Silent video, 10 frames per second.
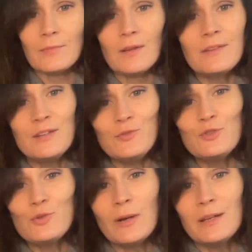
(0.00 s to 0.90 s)
Thanks for
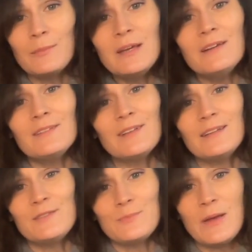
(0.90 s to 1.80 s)
joining me.
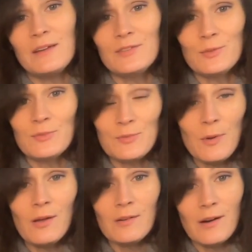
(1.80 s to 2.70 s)
Let's make some
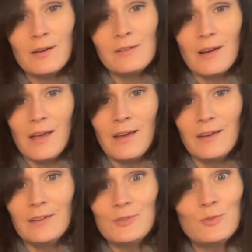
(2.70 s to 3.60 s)
small art
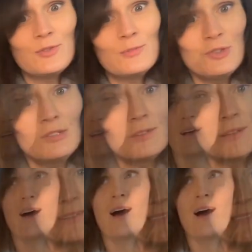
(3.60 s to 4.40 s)
and do some journaling.